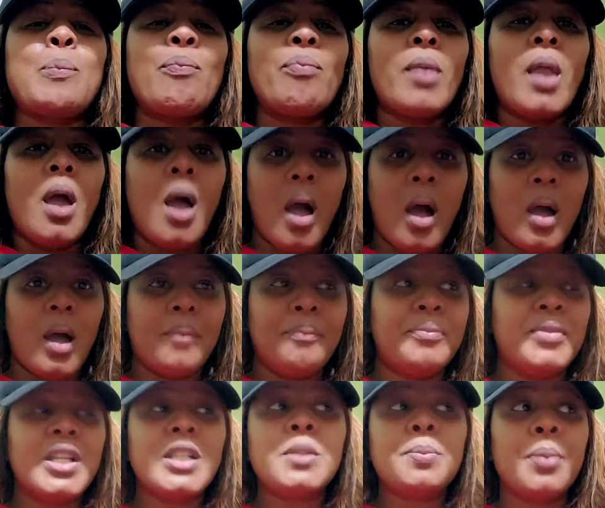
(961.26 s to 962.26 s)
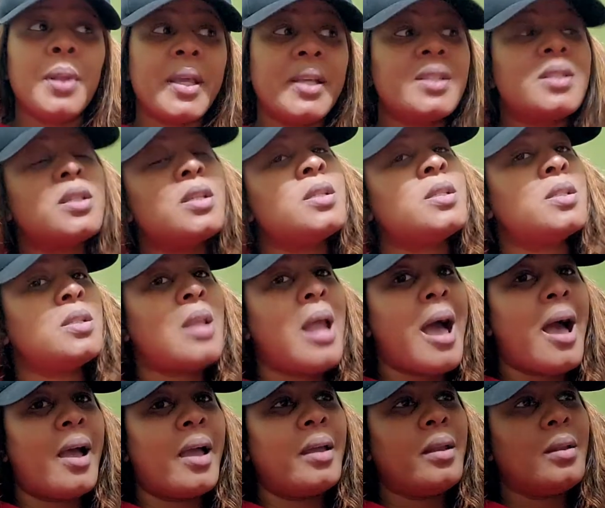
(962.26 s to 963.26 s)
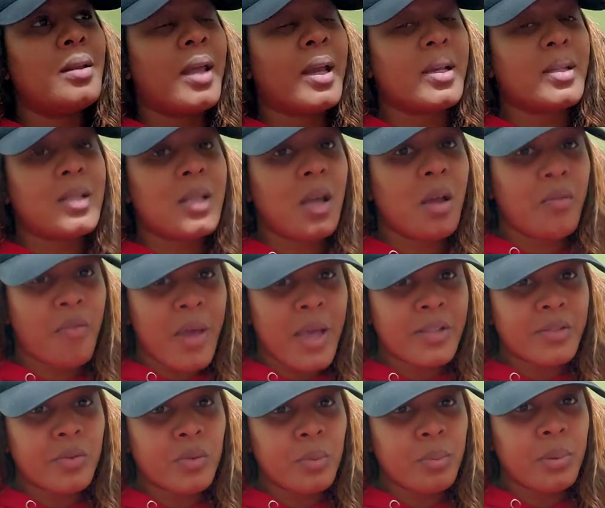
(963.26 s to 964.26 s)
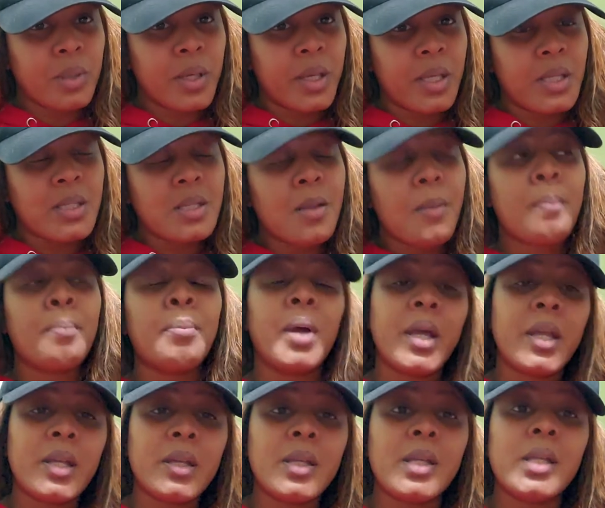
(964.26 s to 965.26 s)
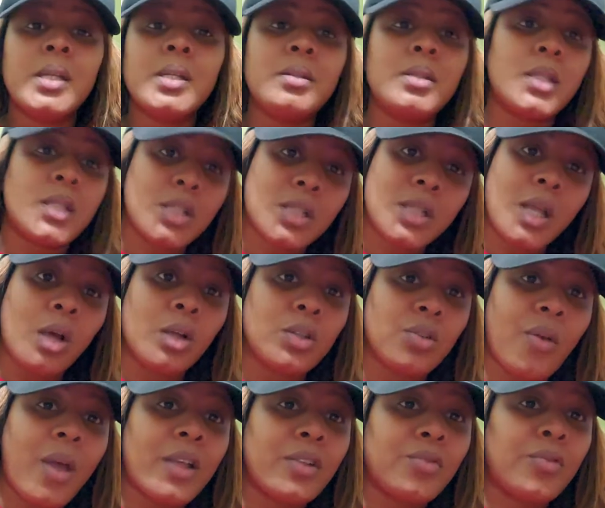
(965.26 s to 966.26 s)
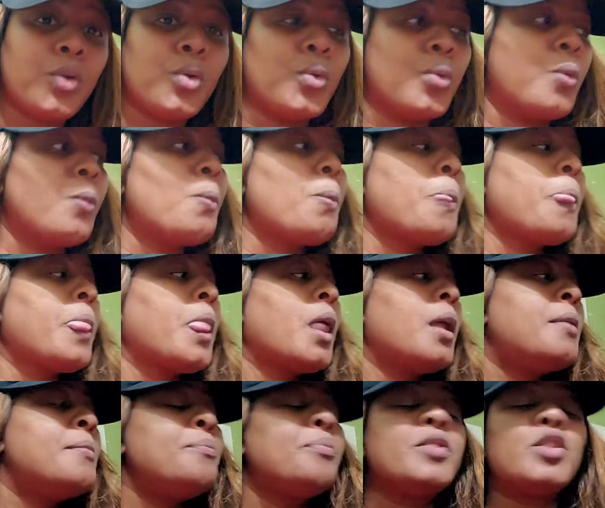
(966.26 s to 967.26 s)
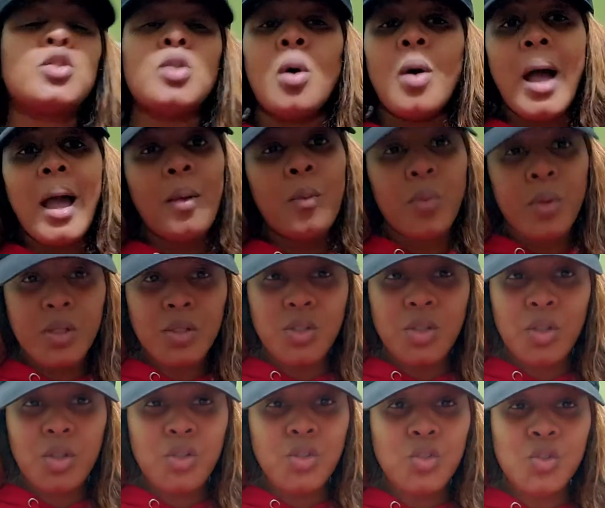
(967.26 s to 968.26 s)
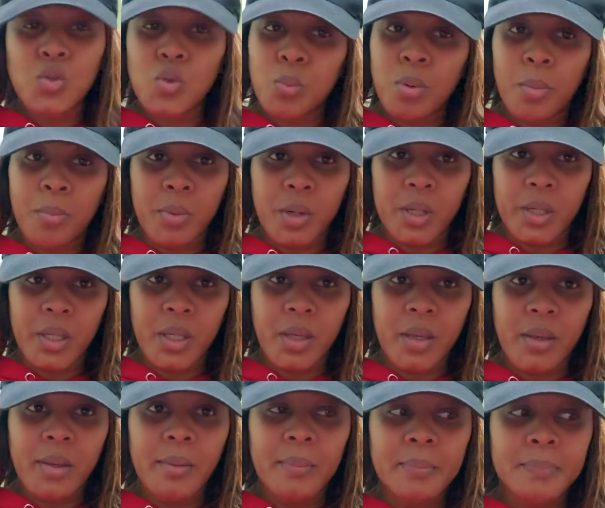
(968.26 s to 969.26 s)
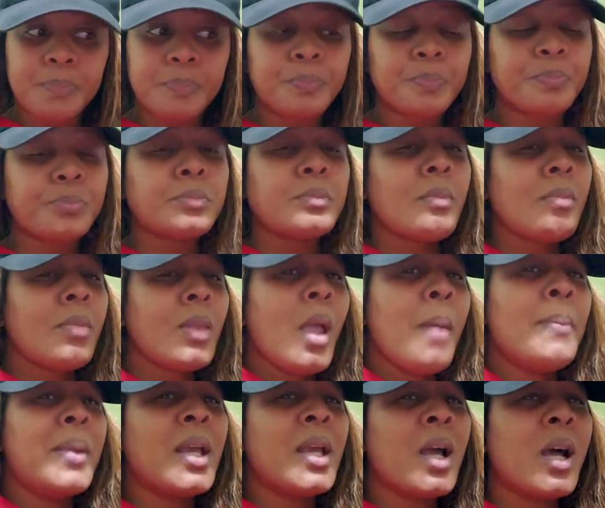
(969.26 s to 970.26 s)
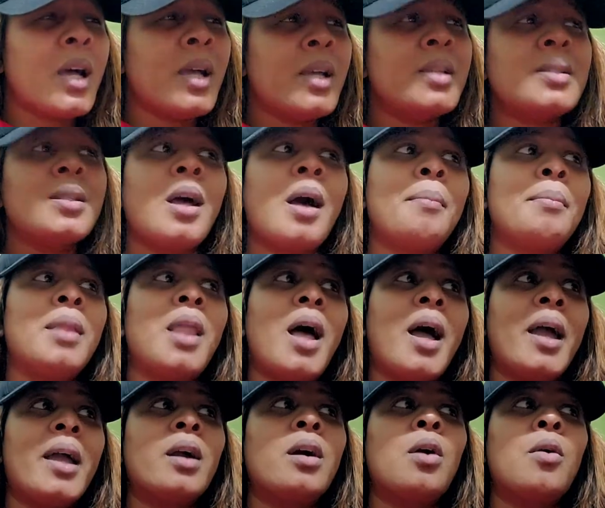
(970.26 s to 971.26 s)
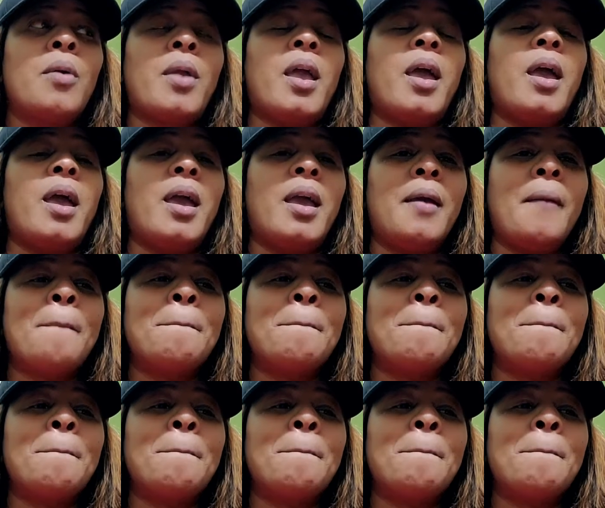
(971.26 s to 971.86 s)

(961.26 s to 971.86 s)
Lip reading: this place is not, like I said, a fast food place, but it sells fast food. So I went to the supermarket because I'm like, okay,